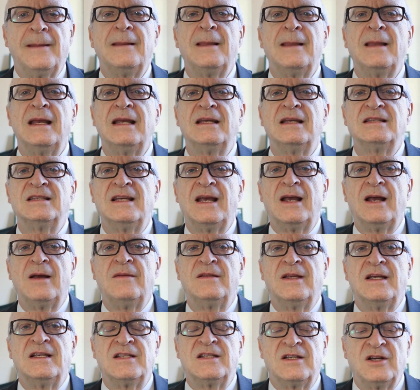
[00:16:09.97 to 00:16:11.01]
Is there a
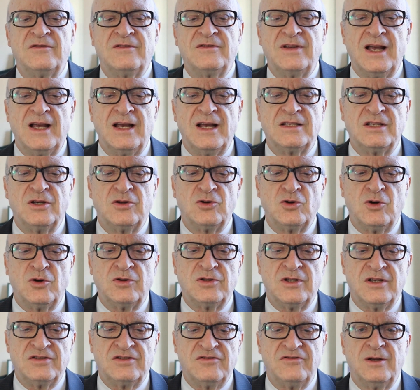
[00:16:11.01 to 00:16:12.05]
risk of
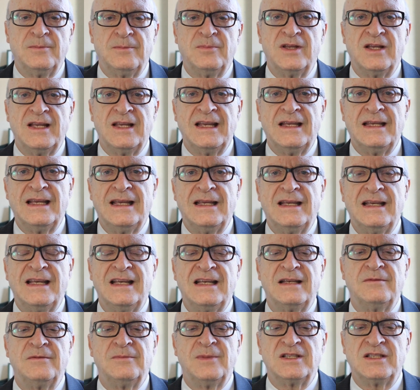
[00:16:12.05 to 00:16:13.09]
keratoconus from cleaning
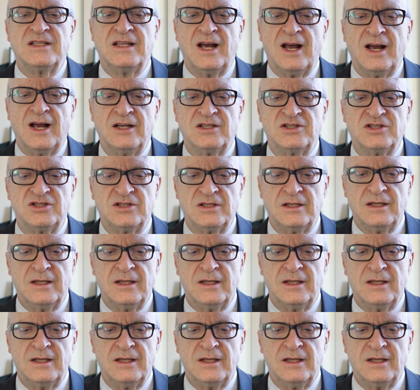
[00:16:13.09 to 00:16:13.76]
heat massage?